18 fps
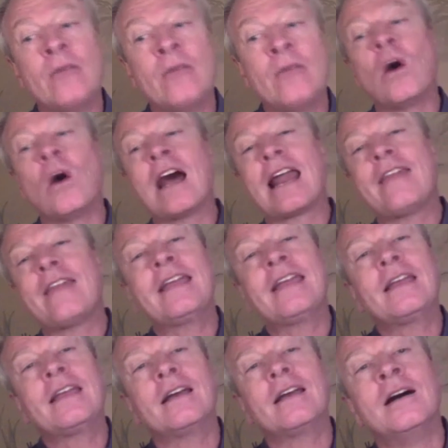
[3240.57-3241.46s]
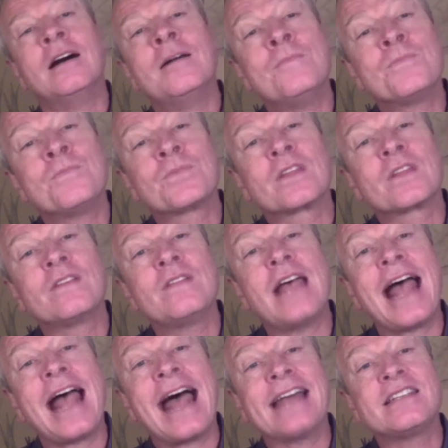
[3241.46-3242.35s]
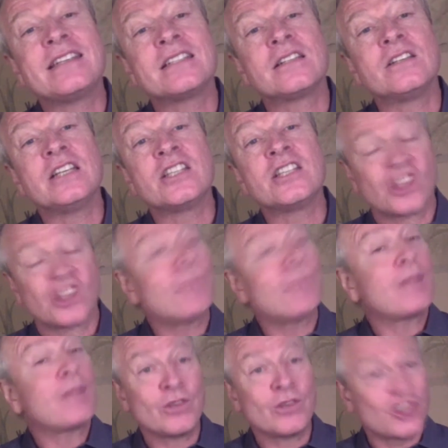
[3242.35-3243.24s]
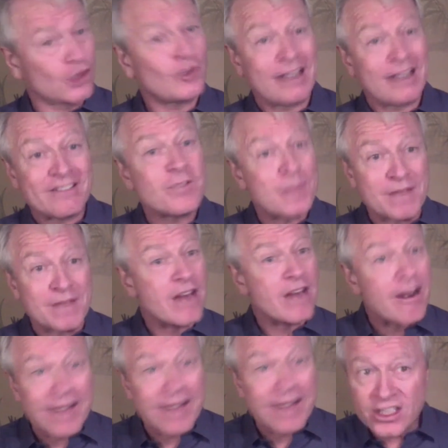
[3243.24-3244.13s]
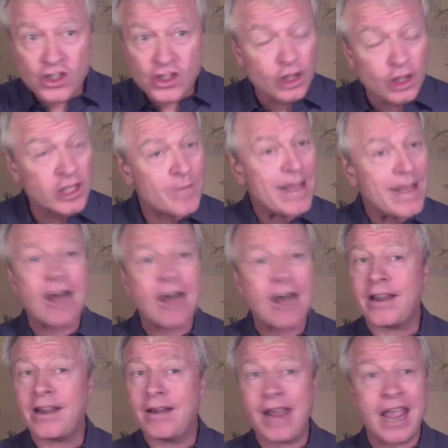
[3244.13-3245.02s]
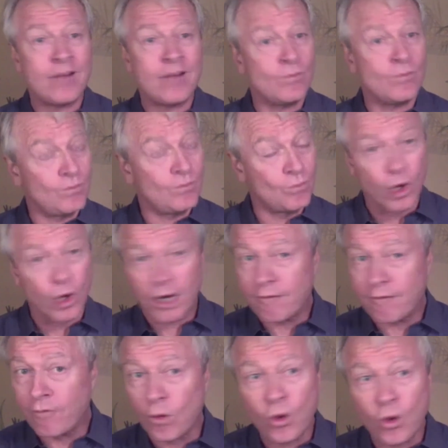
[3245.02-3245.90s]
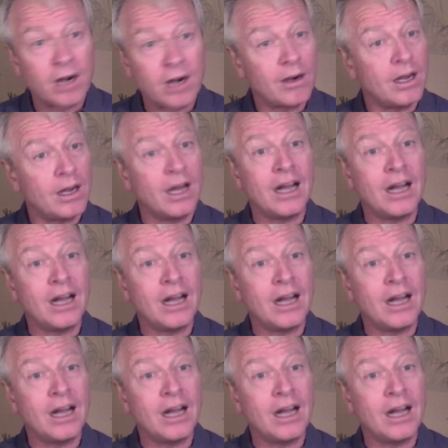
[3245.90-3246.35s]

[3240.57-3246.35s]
while I think that it's something we certainly have to be very concerned about and work for.